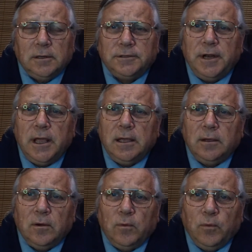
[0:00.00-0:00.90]

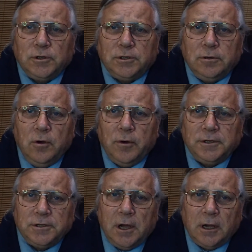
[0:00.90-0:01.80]
Today, we're going
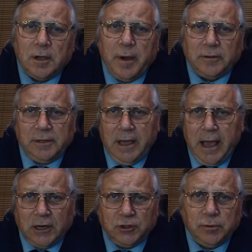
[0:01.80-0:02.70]
to talk about the
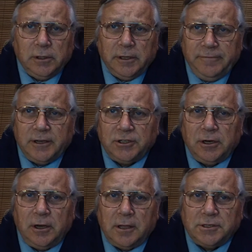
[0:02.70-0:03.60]
actual
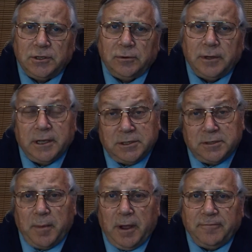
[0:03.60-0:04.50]
eviction lawsuit,
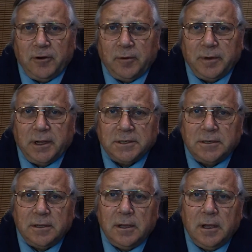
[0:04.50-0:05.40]
as my firm does it,